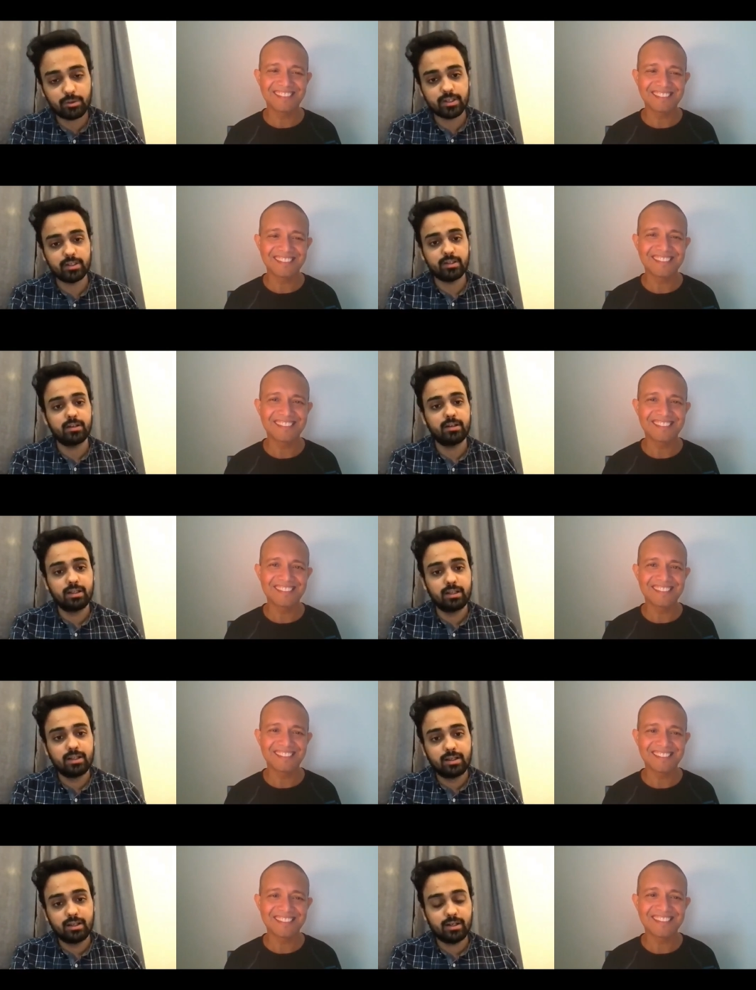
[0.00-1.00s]
Speaker 1: and
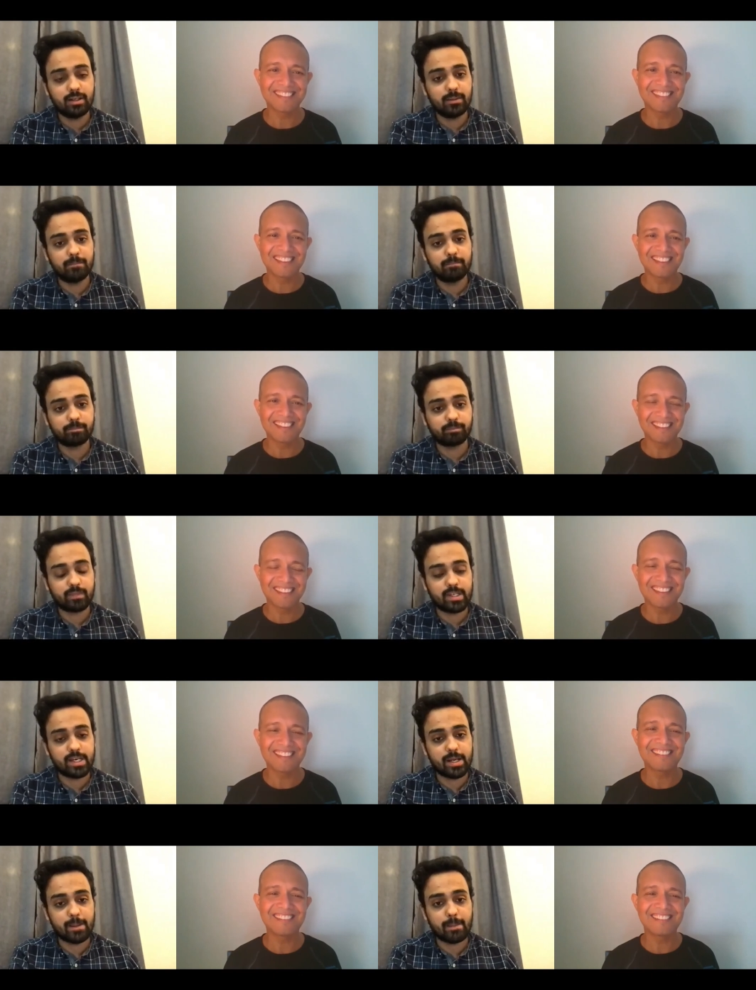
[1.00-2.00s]
um,
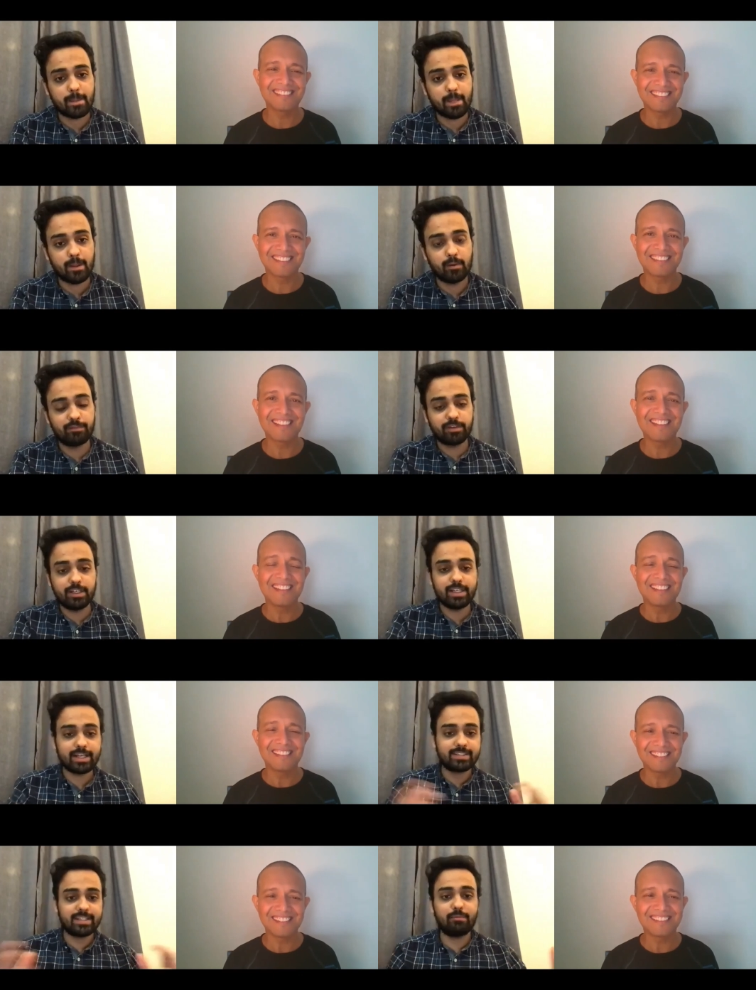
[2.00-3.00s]
yeah hopefully
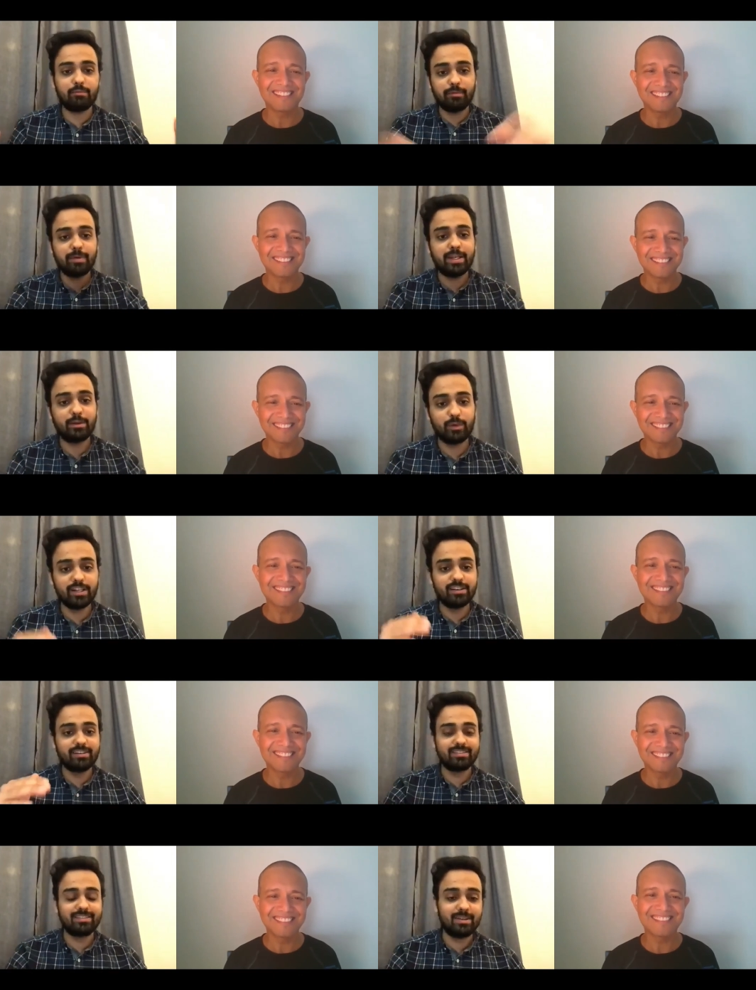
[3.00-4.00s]
next time we meet
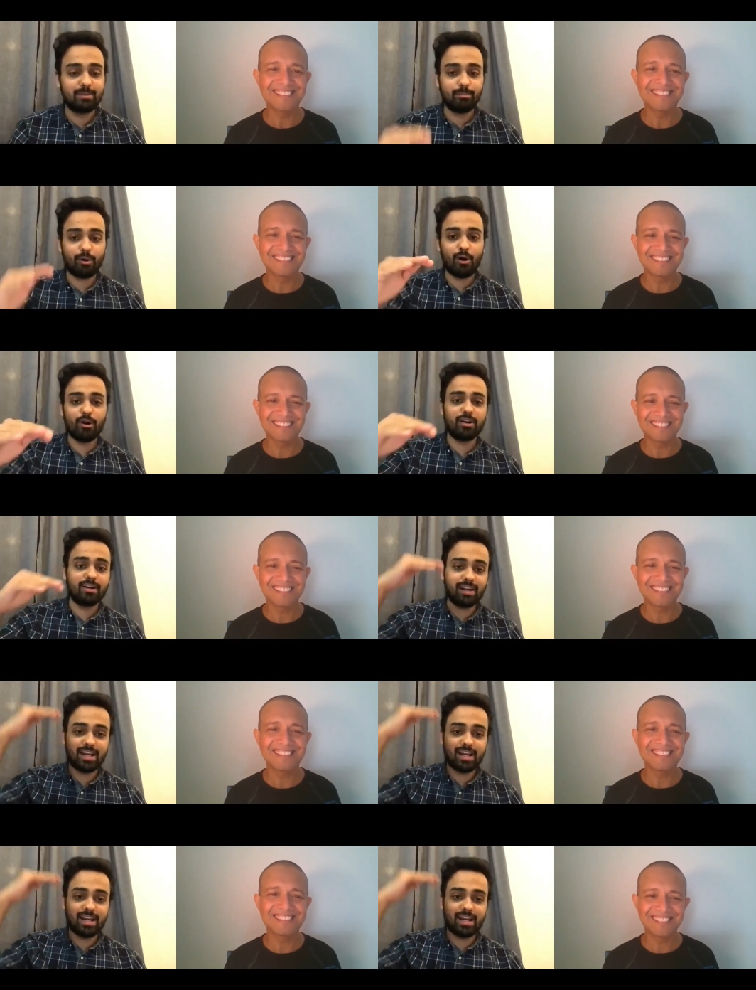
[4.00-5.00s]
we'll bond
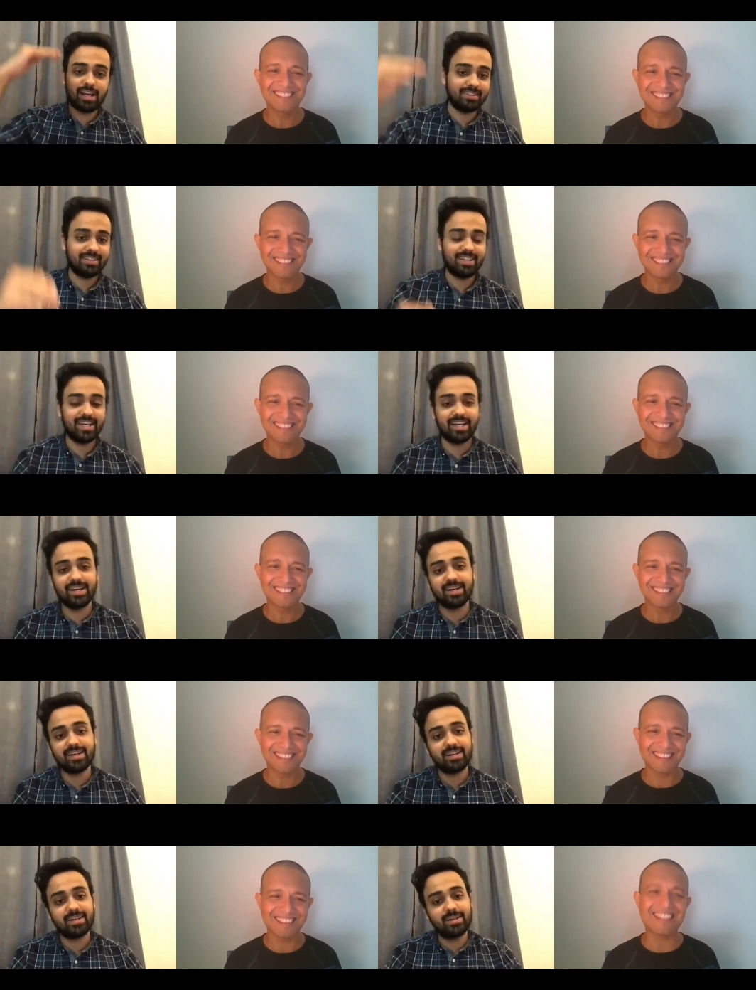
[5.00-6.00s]
like there
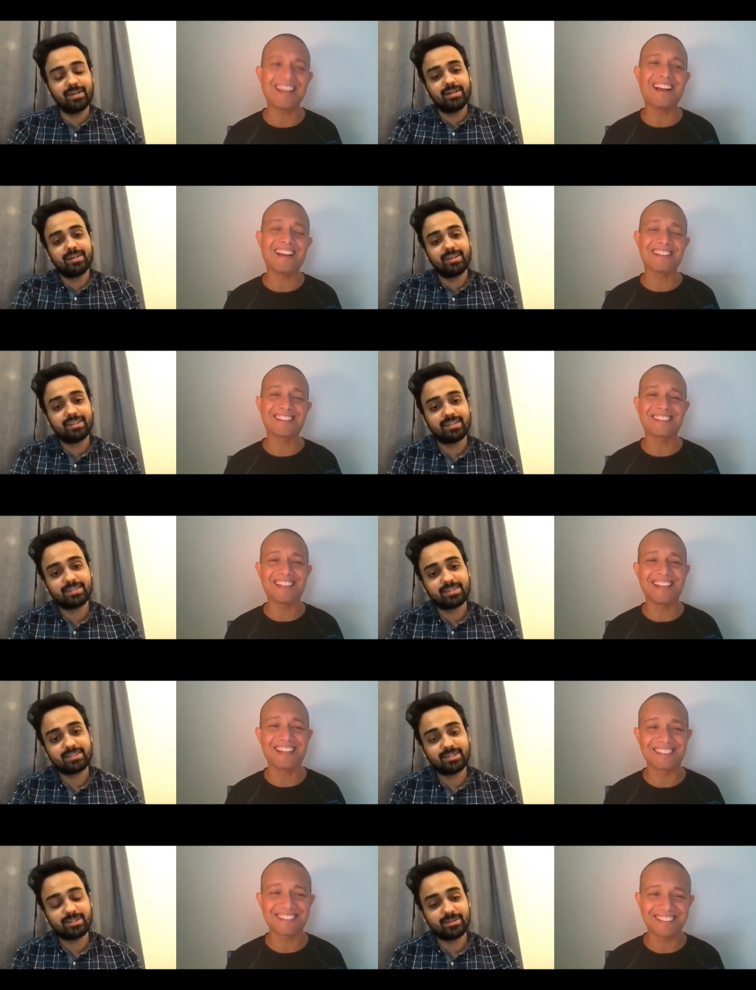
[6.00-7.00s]
Speaker 2: yes
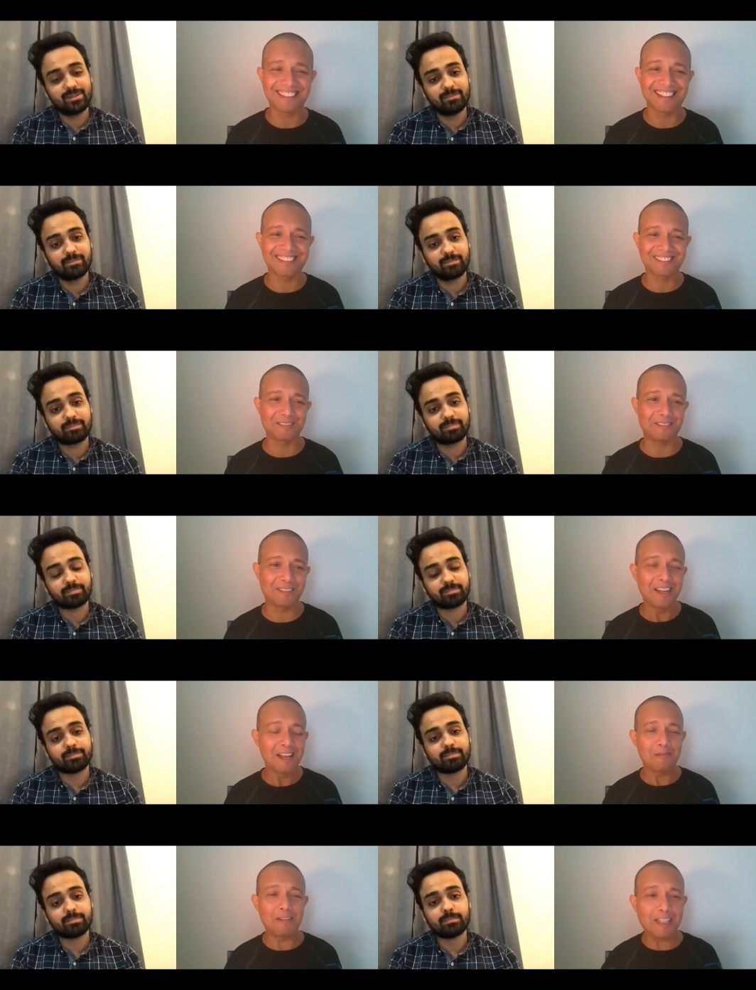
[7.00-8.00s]
yes yes
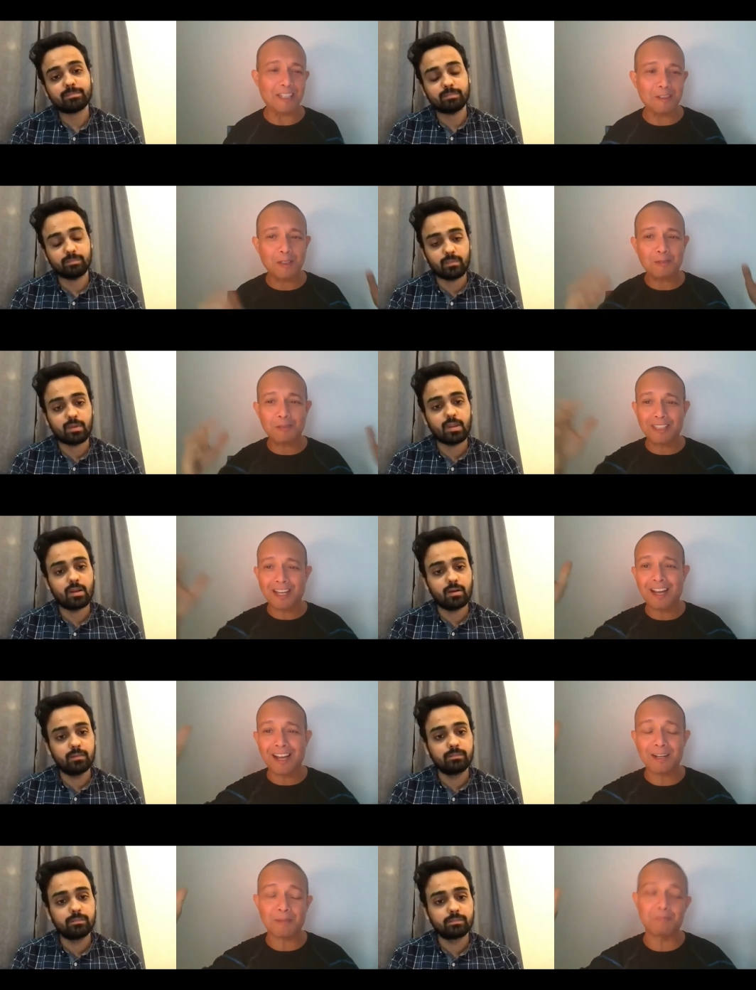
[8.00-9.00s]
we can do it with a
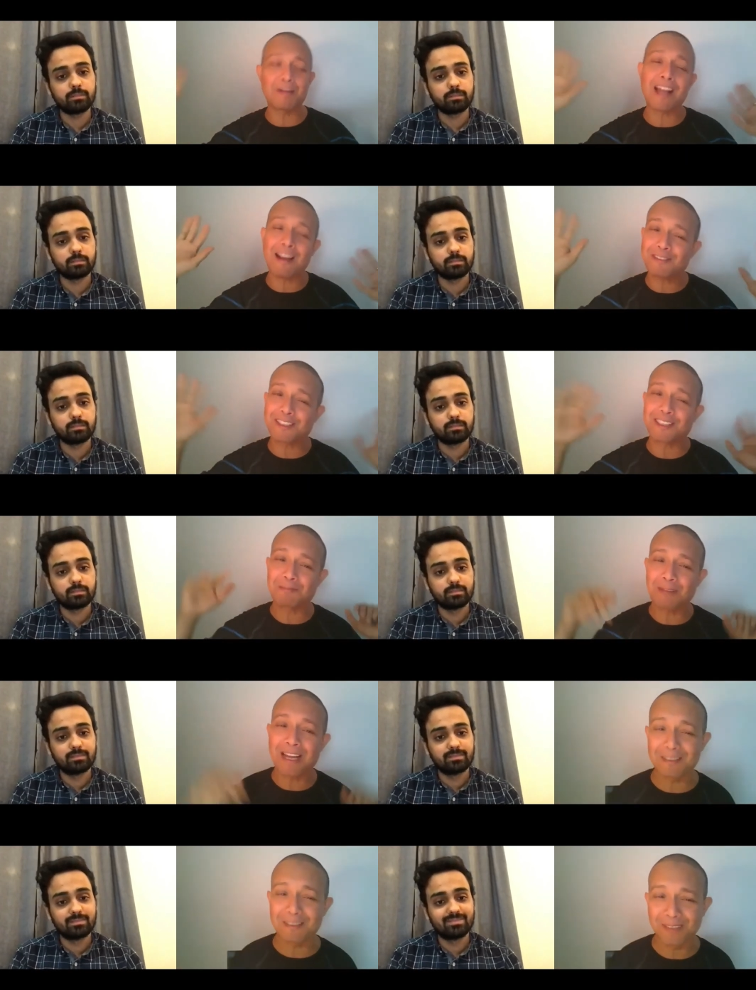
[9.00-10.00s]
hug but after the
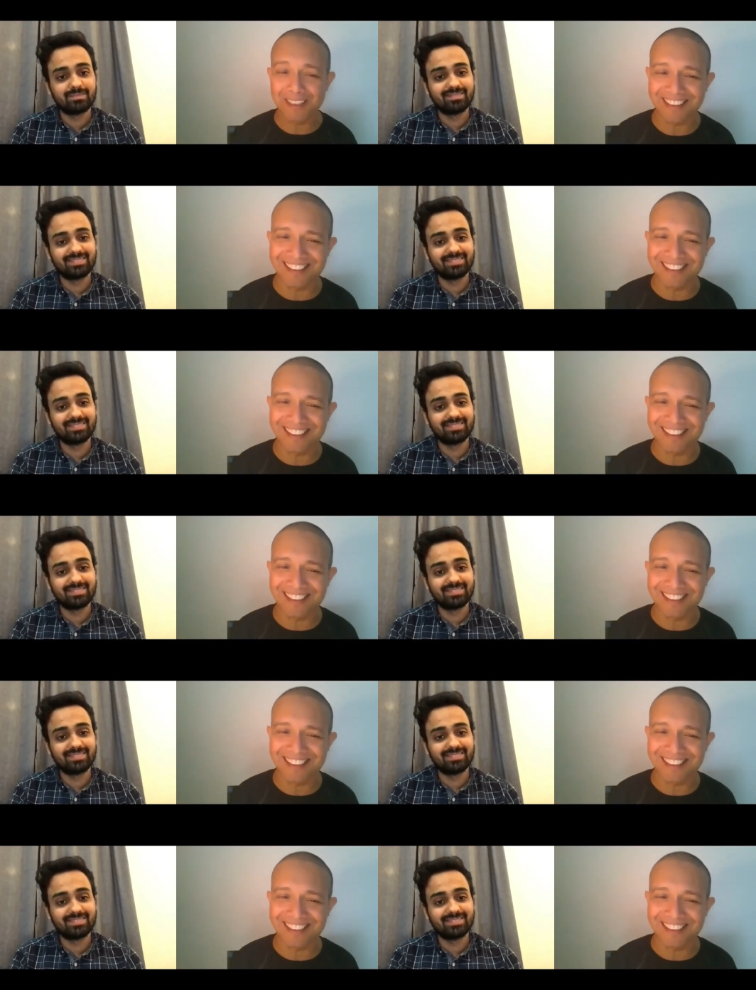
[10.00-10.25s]
pandemic